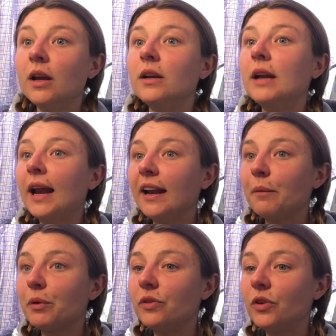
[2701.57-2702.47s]
ninety-nine
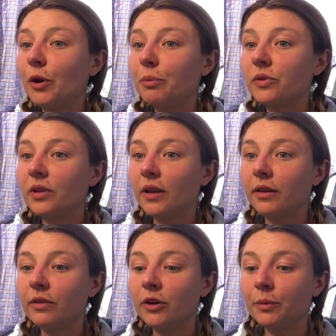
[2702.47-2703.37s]
point zero eight percent
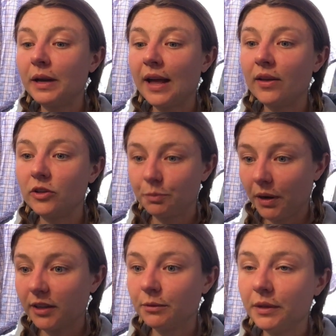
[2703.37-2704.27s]
of inner realities
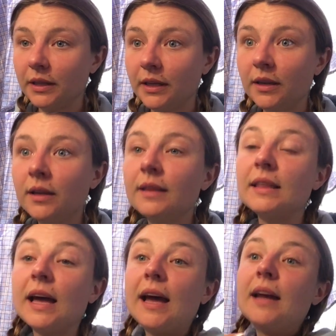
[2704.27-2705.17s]
approximately
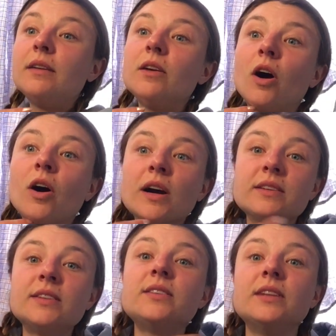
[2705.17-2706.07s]
that are
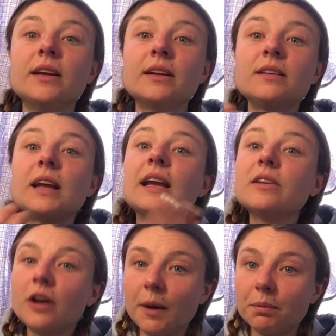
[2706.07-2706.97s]
existing and
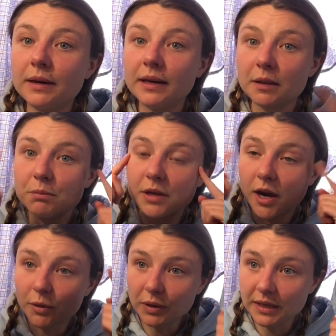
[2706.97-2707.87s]
operating
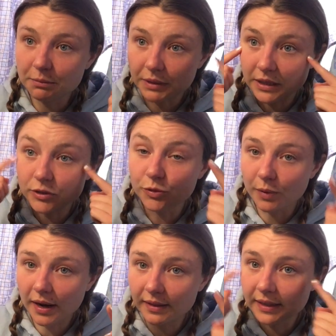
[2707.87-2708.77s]
beyond what can be
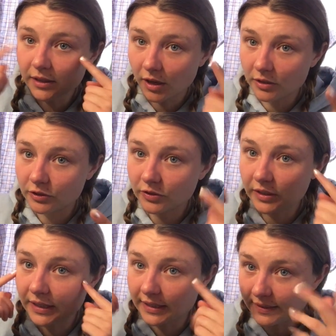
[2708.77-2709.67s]
directly and consciously
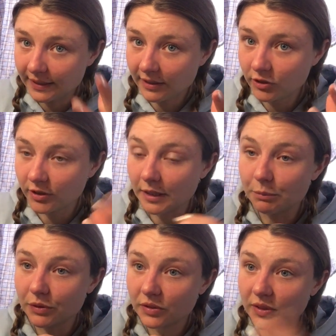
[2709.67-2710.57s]
and intentionally
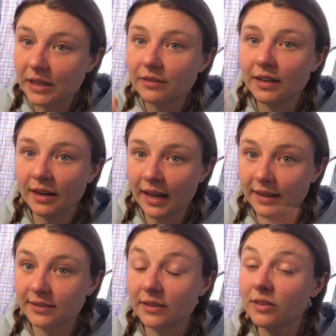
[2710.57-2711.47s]
perceived and
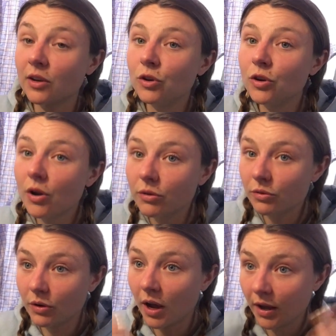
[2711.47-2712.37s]
accessed and known,
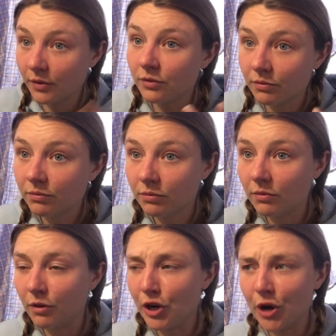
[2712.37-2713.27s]
uh,
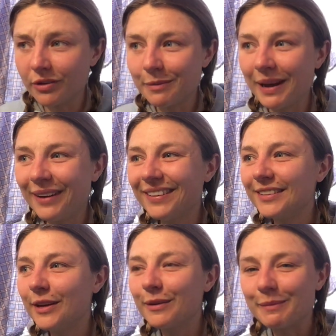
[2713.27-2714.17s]
known about,
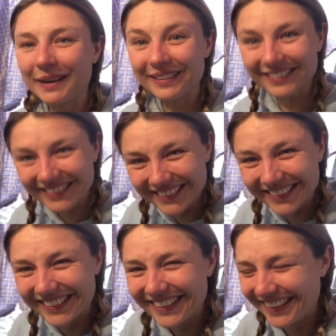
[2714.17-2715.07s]
known about.
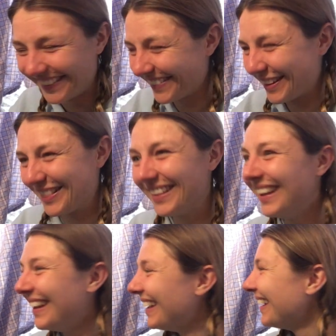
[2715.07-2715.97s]
It's like,
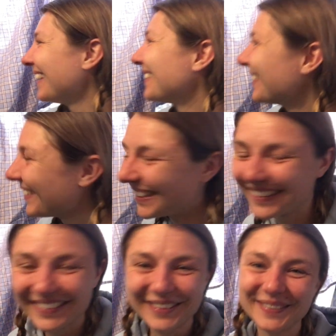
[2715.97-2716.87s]
it's so late,
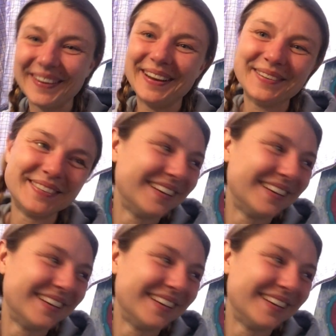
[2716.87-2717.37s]
it's like three A M